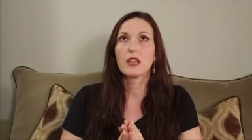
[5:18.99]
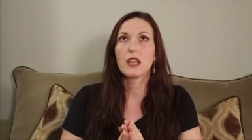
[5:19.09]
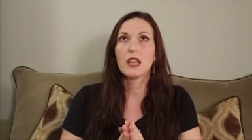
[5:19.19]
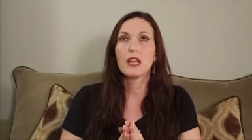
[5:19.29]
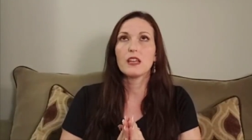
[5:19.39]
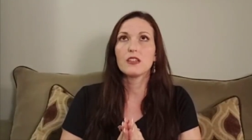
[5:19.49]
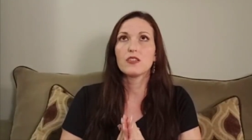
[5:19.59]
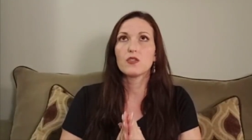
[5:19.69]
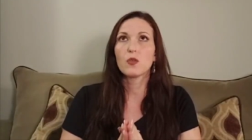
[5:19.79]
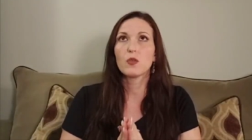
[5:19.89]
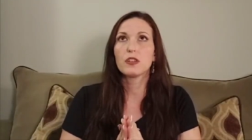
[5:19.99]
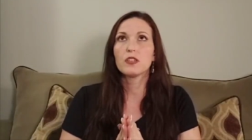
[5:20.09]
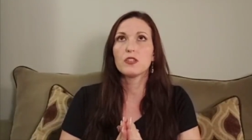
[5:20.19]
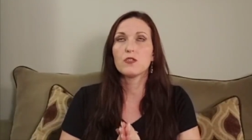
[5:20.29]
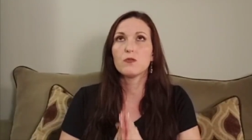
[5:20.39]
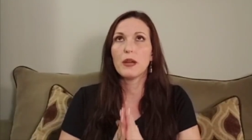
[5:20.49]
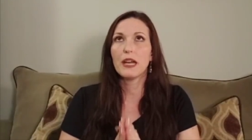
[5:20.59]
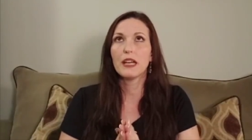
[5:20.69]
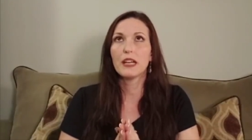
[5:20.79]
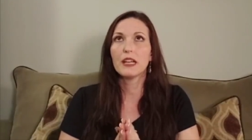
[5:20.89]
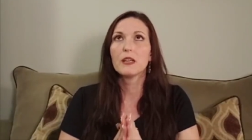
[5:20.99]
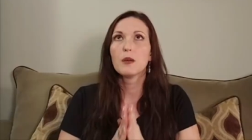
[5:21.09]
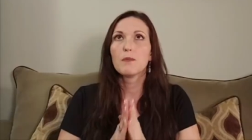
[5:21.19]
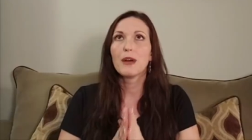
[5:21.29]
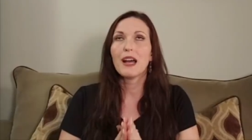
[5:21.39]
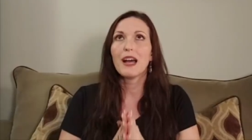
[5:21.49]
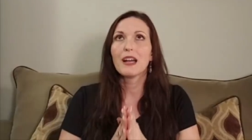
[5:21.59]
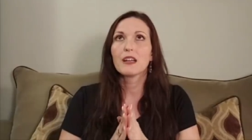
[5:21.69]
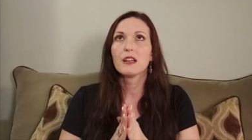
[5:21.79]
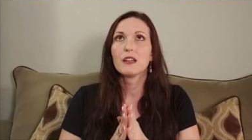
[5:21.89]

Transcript: he is going to pay back.